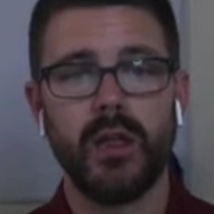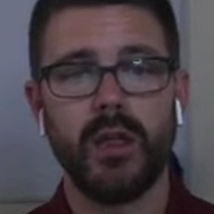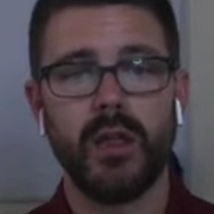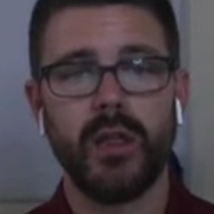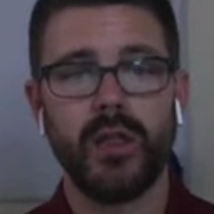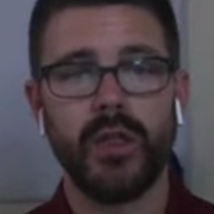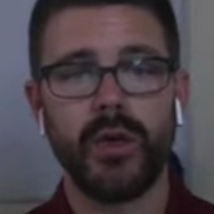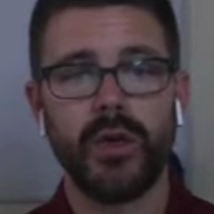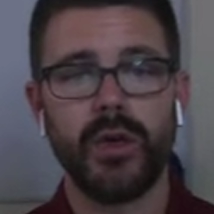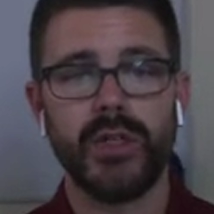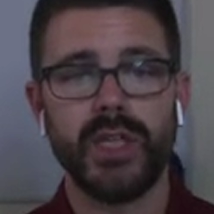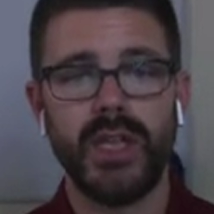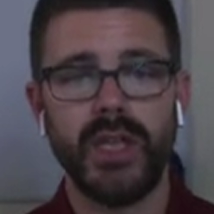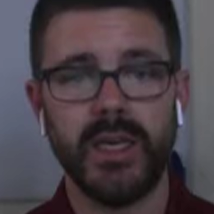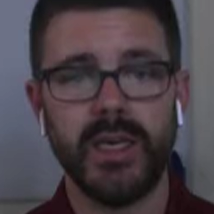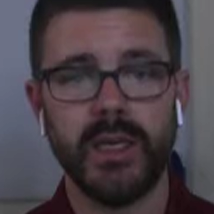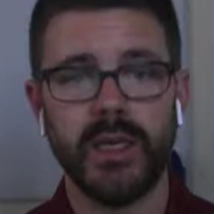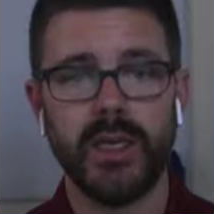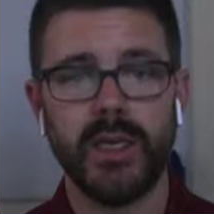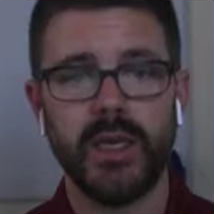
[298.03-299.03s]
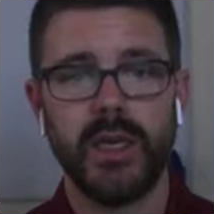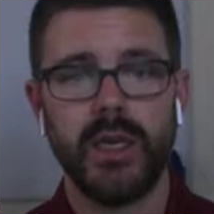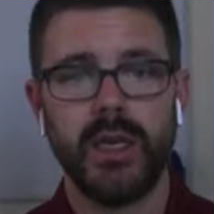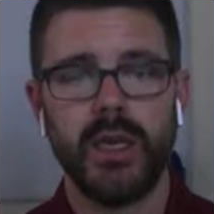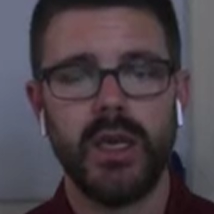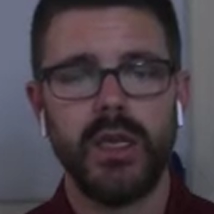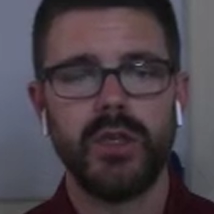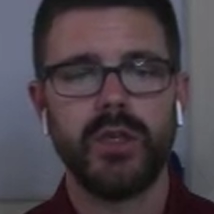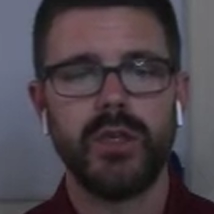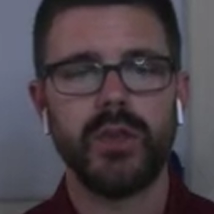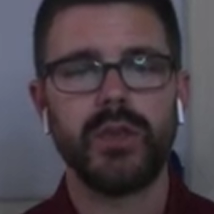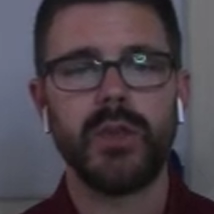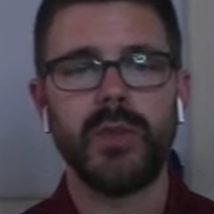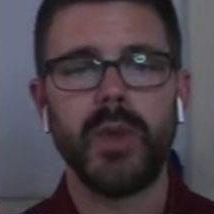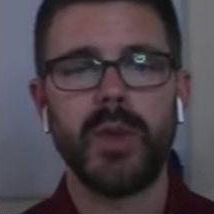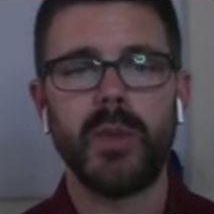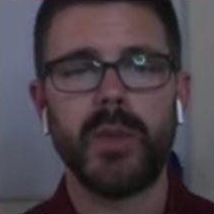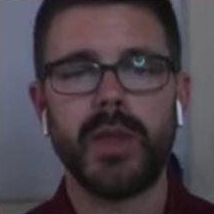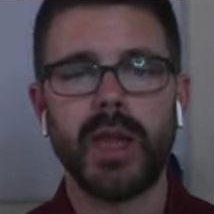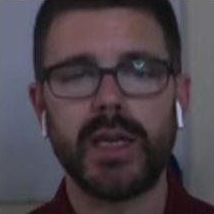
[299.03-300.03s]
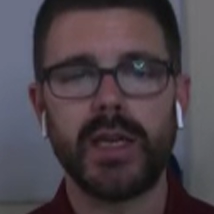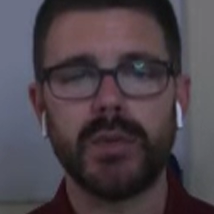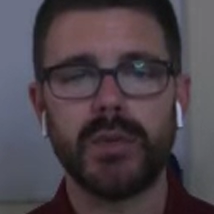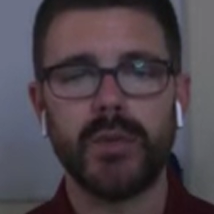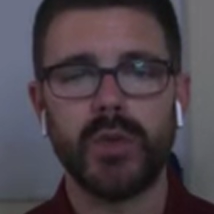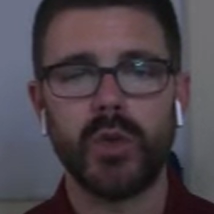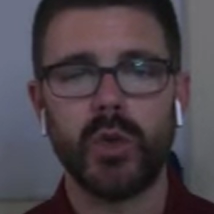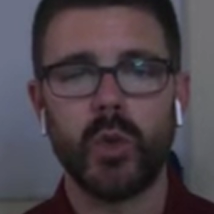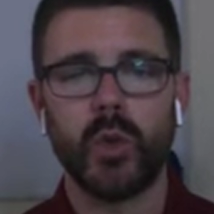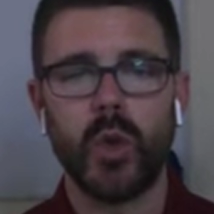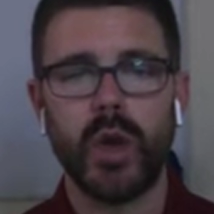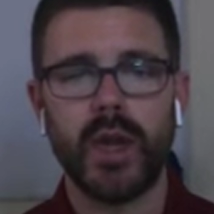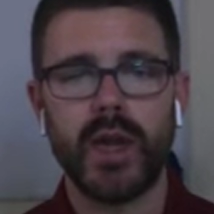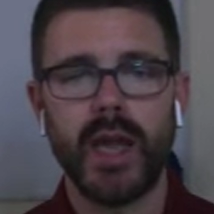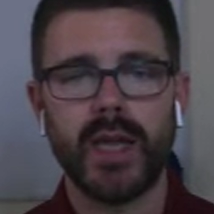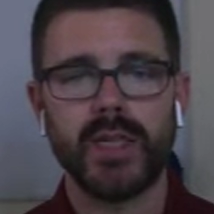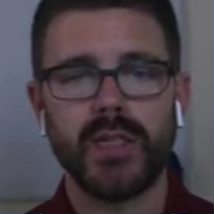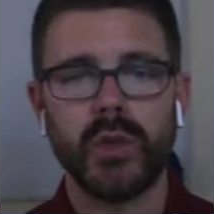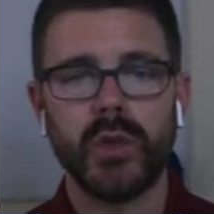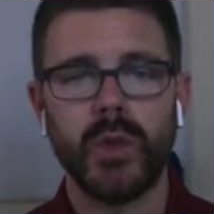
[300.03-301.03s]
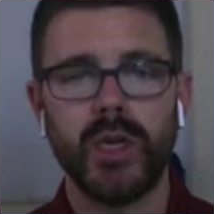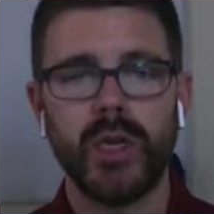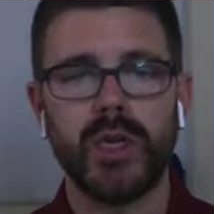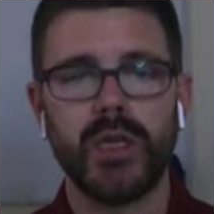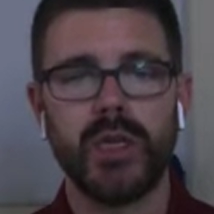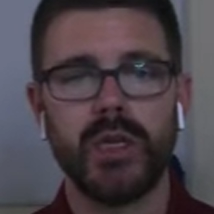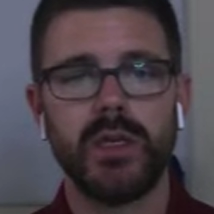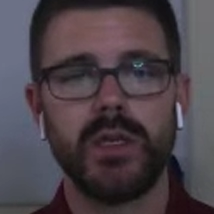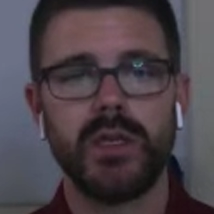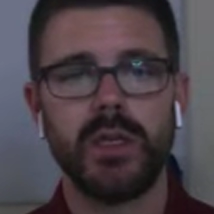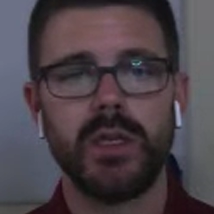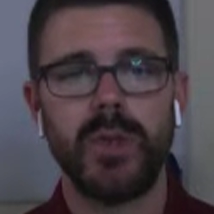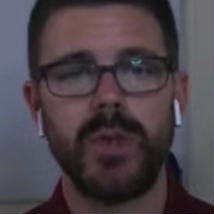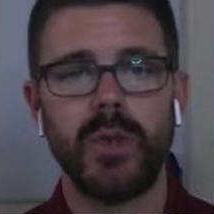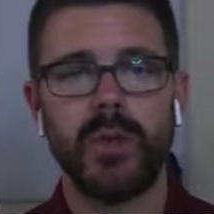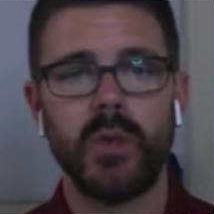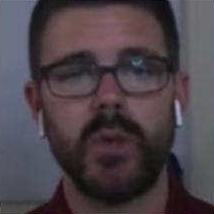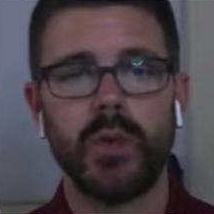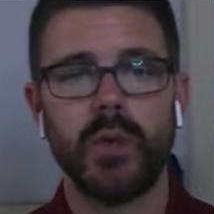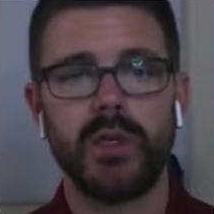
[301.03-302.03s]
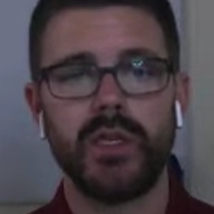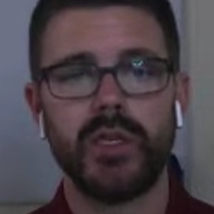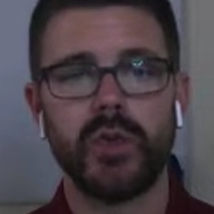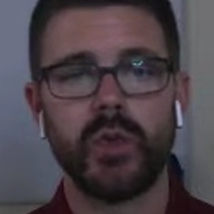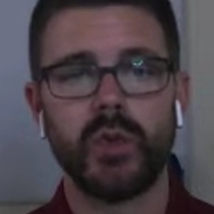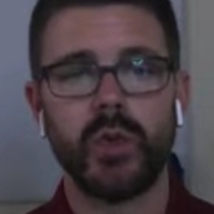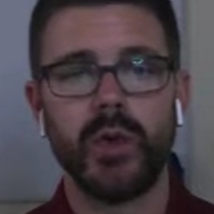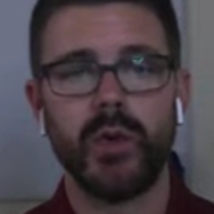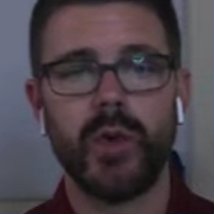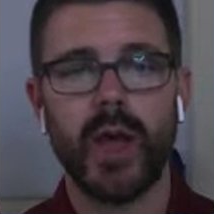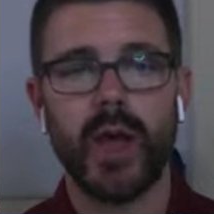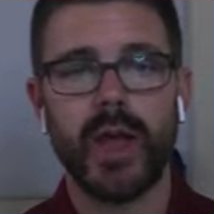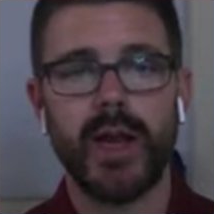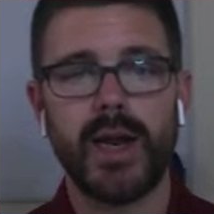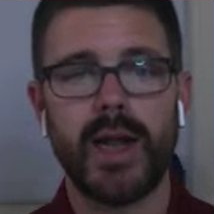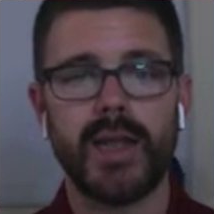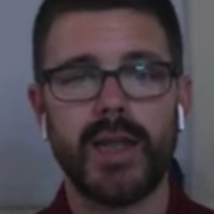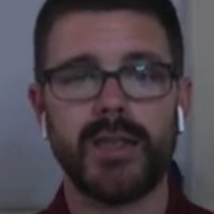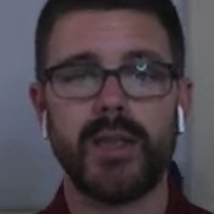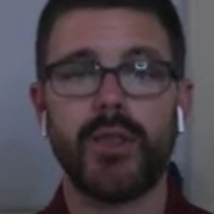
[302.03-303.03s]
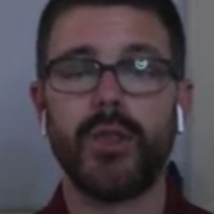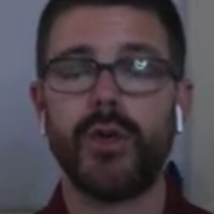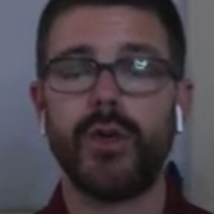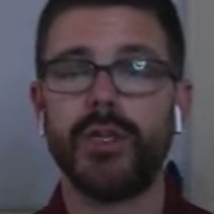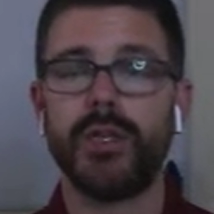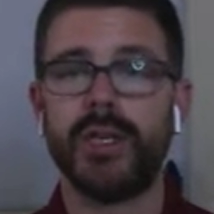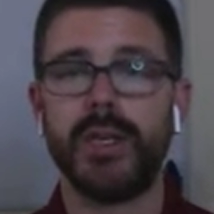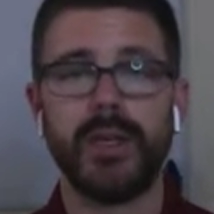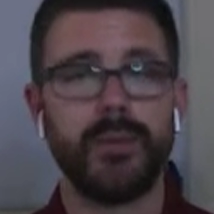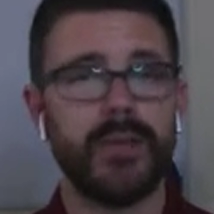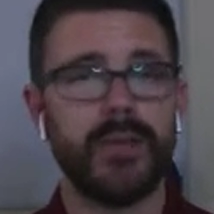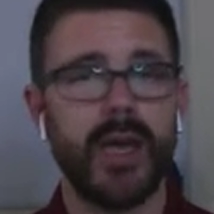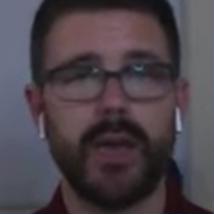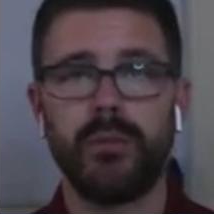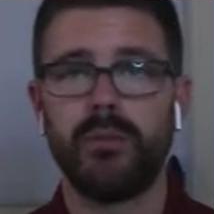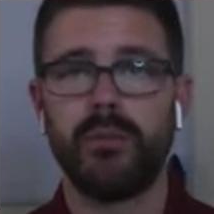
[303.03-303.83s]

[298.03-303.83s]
13. So some people like to put the 1 next to it. Some people will just rewrite it as a 13 up top,